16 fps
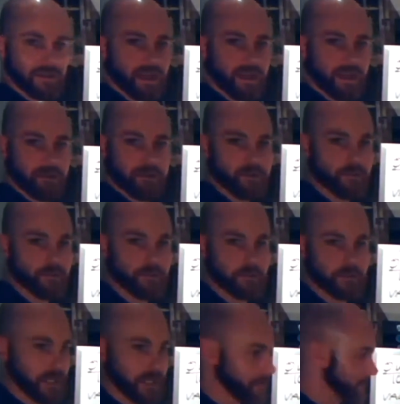in the day when the first
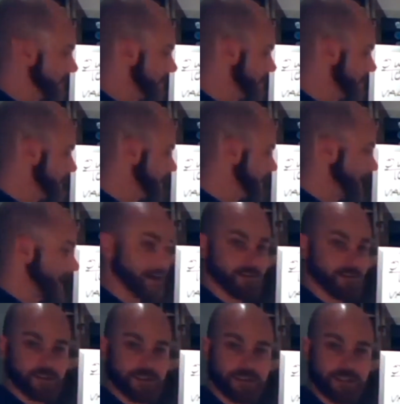one came out?
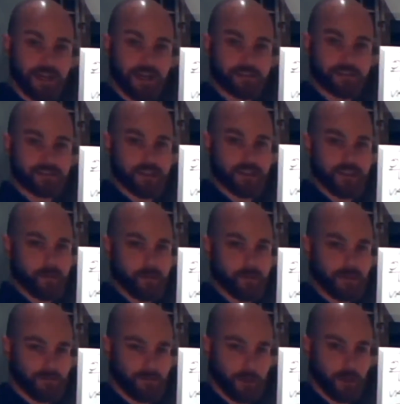Actually, yes.
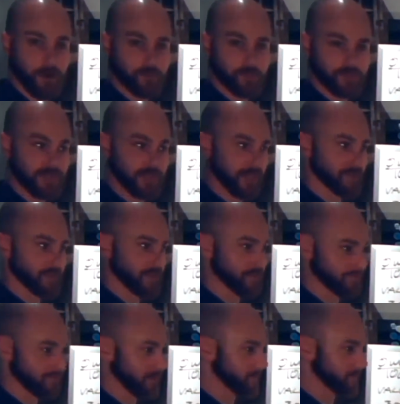If you go upside down, they'd